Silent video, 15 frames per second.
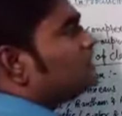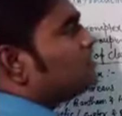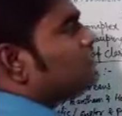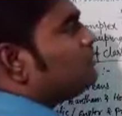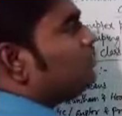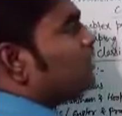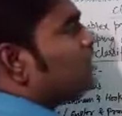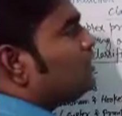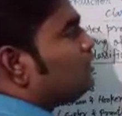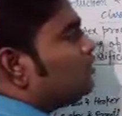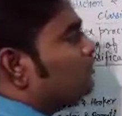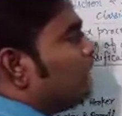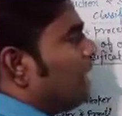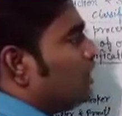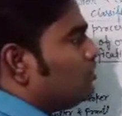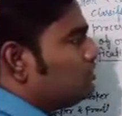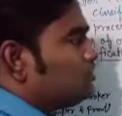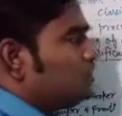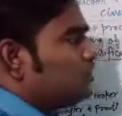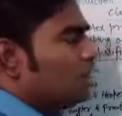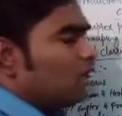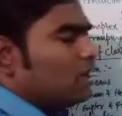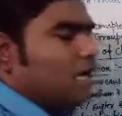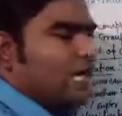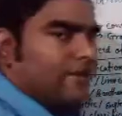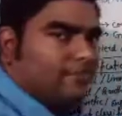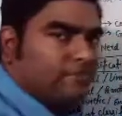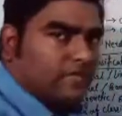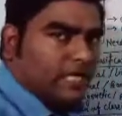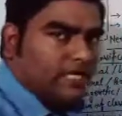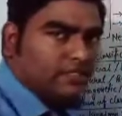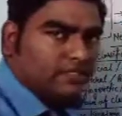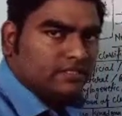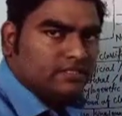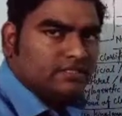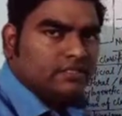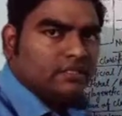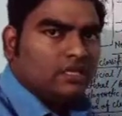discipline of biology or life science.